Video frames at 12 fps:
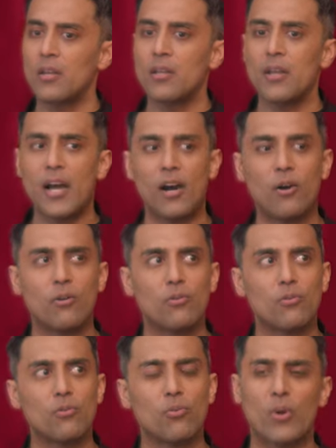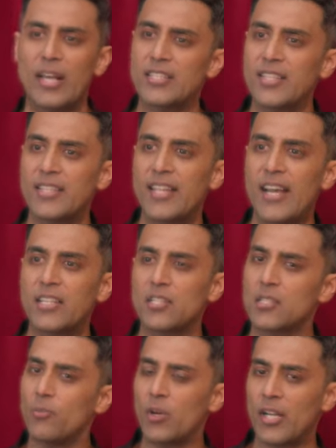Now, when I said that to
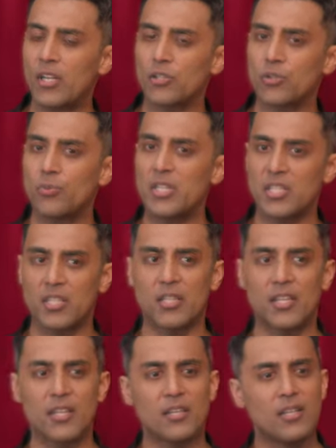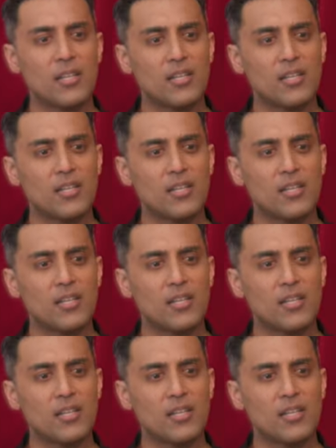someone else recently,